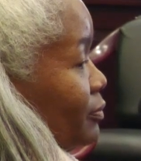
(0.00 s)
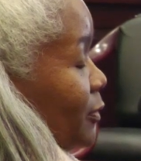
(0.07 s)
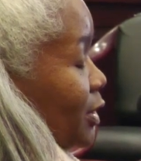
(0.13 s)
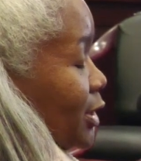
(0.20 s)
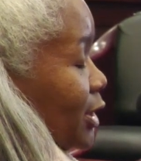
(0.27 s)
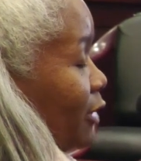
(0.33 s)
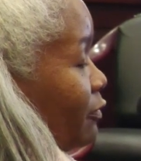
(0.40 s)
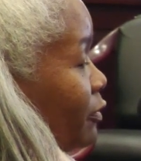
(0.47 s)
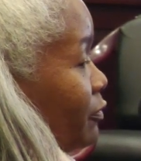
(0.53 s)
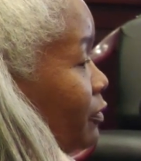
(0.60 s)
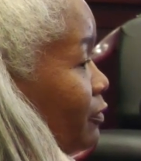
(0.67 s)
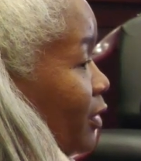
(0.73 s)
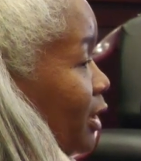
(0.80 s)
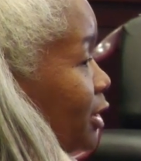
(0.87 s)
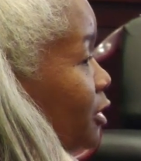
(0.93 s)

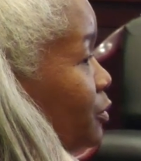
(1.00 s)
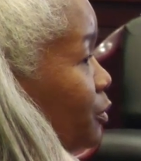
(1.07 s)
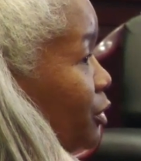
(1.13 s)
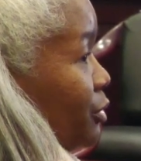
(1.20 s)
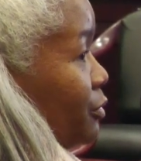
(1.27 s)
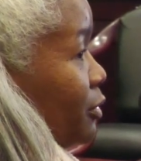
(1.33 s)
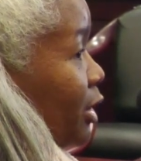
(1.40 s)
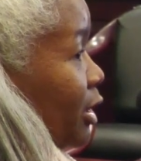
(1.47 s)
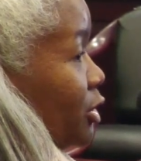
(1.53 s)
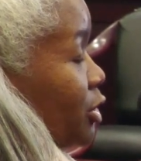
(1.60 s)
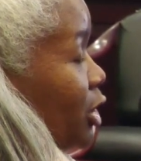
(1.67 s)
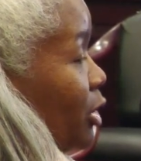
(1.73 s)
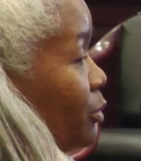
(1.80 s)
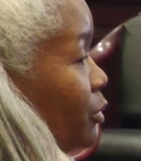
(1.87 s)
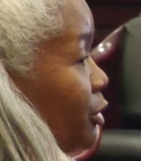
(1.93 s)
Self-inflicted wound,
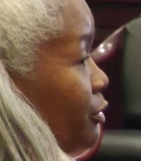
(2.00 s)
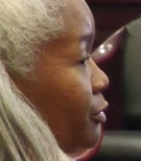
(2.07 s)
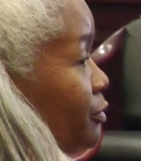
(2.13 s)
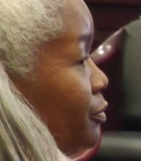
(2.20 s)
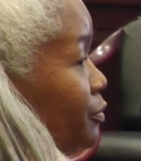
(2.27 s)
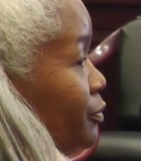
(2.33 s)
gunshot wound.